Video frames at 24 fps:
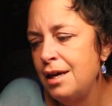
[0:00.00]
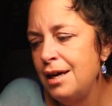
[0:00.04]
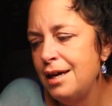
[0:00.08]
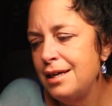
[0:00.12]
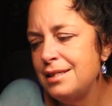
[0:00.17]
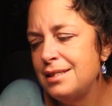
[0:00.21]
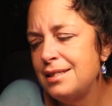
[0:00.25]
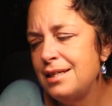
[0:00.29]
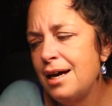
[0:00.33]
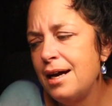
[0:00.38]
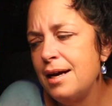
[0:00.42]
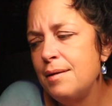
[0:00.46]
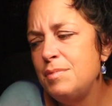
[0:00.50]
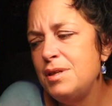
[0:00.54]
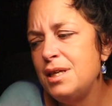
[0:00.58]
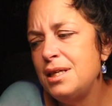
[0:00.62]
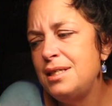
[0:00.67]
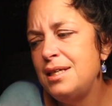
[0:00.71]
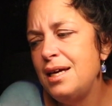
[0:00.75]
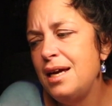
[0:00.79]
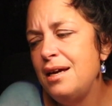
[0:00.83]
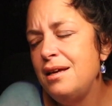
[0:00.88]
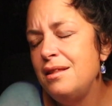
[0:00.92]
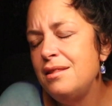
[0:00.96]
It's time to
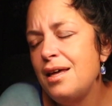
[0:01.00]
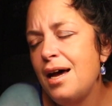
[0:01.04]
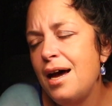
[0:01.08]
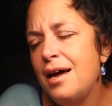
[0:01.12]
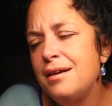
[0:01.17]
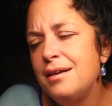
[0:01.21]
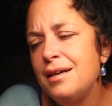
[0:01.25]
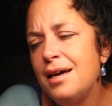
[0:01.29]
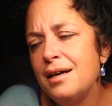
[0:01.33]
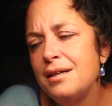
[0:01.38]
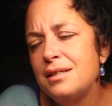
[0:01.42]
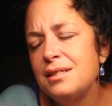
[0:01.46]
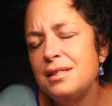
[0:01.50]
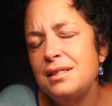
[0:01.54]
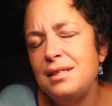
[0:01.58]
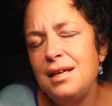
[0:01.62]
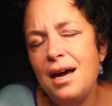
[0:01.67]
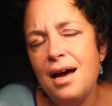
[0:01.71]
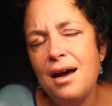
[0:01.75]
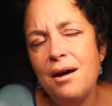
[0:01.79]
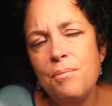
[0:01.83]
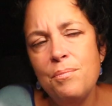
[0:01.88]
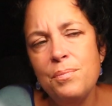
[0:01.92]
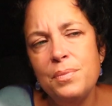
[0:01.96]
take that next
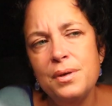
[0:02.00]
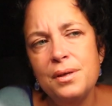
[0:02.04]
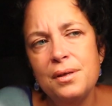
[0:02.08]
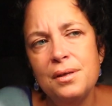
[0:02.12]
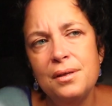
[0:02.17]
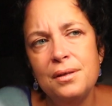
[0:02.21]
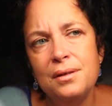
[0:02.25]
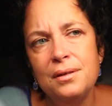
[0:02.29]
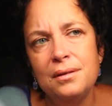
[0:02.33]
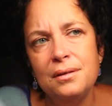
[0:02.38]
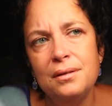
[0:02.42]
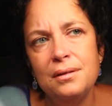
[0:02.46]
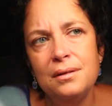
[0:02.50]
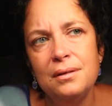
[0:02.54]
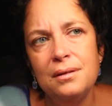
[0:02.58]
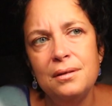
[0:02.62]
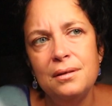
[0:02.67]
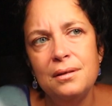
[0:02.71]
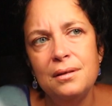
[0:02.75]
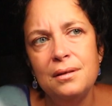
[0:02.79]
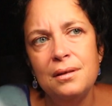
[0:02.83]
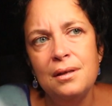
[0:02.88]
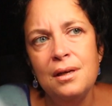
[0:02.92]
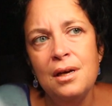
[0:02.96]
step.
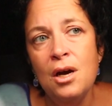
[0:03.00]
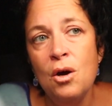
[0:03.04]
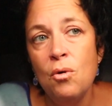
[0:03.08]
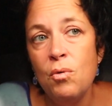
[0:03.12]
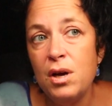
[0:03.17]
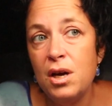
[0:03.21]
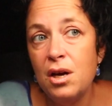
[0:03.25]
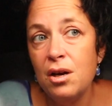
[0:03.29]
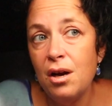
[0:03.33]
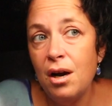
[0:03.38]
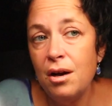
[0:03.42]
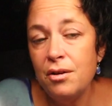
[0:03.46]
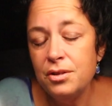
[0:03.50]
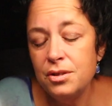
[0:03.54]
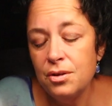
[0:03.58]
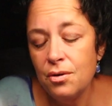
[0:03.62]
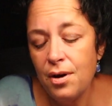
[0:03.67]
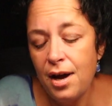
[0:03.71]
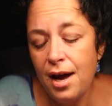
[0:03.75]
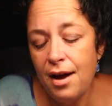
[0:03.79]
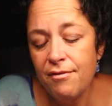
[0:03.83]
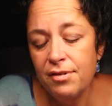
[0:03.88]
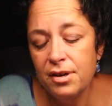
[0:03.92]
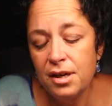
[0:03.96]
We could also
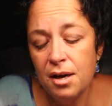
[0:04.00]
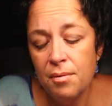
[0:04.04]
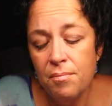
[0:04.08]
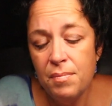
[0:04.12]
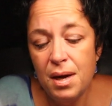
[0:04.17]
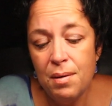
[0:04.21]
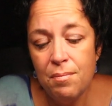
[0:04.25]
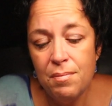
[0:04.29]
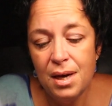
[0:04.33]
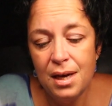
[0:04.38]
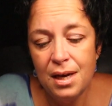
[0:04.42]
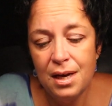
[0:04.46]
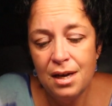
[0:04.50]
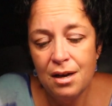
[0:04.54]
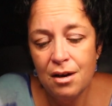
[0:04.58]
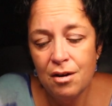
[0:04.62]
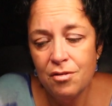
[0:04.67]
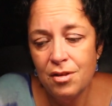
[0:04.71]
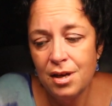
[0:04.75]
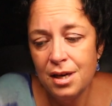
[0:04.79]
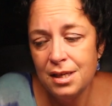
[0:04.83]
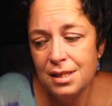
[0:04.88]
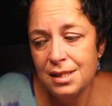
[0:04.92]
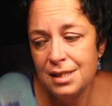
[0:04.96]
have a commitment
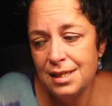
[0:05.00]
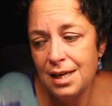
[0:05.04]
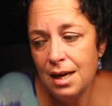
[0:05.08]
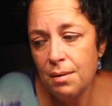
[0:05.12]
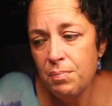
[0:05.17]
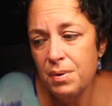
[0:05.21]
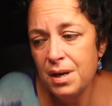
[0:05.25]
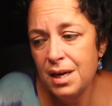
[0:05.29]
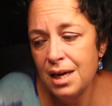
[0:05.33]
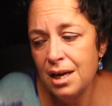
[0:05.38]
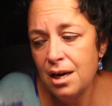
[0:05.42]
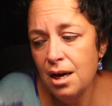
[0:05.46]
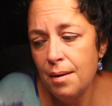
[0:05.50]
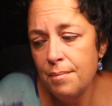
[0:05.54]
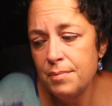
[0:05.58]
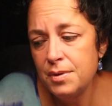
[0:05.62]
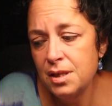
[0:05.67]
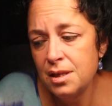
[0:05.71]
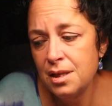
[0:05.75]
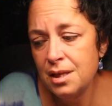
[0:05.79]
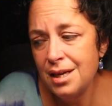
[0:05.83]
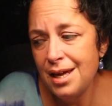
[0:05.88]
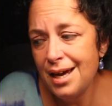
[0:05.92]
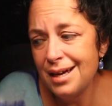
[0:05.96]
here that is stepping it up
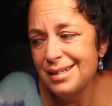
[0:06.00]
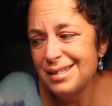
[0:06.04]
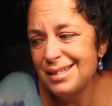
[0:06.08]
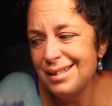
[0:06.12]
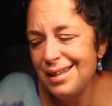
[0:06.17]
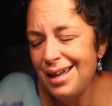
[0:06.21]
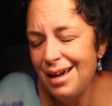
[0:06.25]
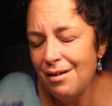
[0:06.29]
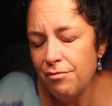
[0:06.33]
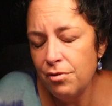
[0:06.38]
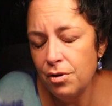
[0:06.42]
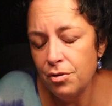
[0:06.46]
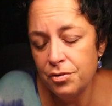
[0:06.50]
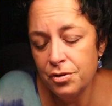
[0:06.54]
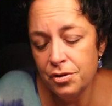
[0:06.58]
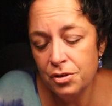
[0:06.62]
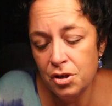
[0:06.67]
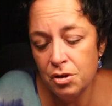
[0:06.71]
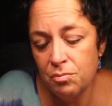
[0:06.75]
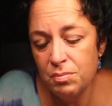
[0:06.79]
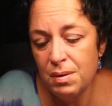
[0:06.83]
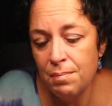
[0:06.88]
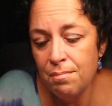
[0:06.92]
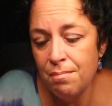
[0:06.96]
to the next level. There
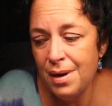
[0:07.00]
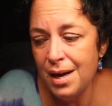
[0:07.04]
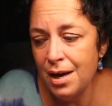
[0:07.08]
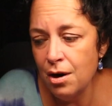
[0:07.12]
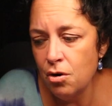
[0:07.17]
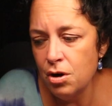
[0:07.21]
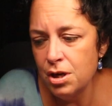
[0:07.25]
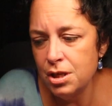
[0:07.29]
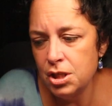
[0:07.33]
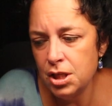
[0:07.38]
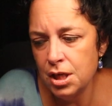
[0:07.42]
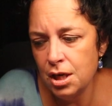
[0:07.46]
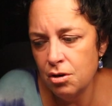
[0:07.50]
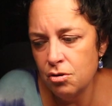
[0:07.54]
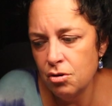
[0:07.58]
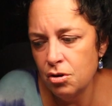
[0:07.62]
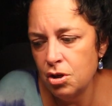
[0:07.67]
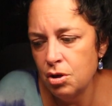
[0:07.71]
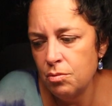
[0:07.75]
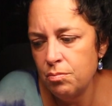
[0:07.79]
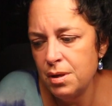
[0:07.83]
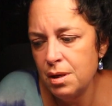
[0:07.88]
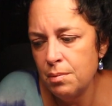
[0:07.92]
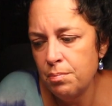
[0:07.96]
could be marriage here, there
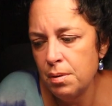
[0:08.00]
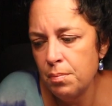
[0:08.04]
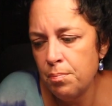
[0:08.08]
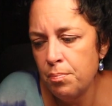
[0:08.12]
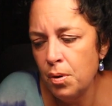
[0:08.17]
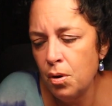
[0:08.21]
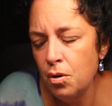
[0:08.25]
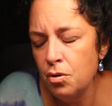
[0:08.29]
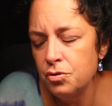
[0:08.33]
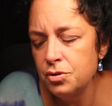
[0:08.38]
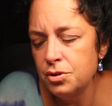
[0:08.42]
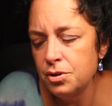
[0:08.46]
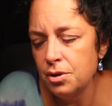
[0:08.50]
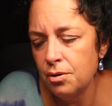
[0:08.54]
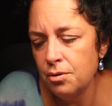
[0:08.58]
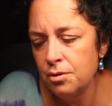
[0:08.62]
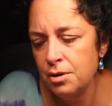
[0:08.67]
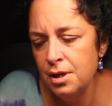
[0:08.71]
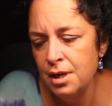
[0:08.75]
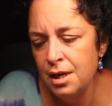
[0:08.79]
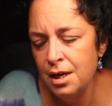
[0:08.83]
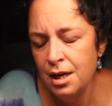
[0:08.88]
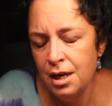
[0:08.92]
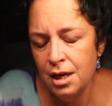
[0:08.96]
could be a
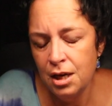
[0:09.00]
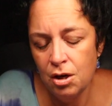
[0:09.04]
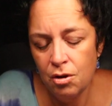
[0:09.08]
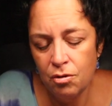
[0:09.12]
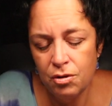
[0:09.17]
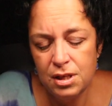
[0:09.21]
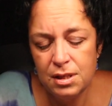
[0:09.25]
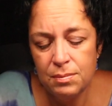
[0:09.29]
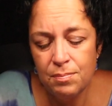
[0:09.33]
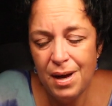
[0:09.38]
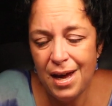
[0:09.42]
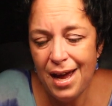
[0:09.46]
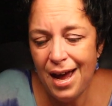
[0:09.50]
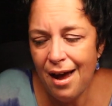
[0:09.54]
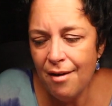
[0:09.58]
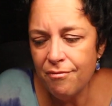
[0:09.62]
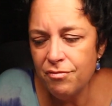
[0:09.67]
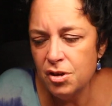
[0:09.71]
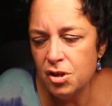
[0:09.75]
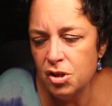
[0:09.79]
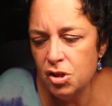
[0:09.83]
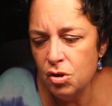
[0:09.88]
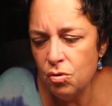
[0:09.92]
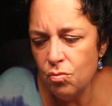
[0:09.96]
proposal. You know, this may have
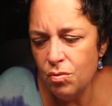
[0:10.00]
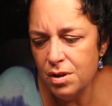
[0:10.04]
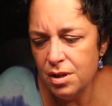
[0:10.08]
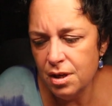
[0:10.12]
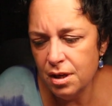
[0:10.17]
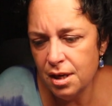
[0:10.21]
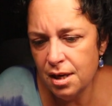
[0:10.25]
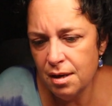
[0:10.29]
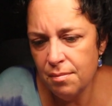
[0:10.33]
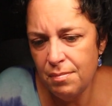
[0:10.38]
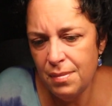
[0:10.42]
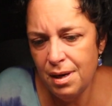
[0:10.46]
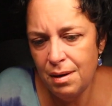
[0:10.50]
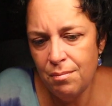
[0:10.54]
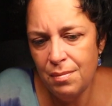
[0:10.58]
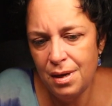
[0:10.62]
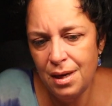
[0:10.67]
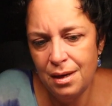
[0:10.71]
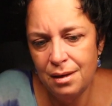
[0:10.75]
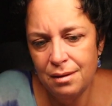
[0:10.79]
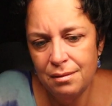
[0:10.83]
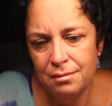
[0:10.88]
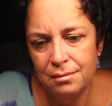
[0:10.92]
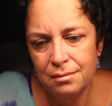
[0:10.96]
to do with a
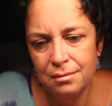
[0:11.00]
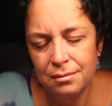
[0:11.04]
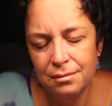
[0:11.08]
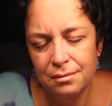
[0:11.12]
commitment.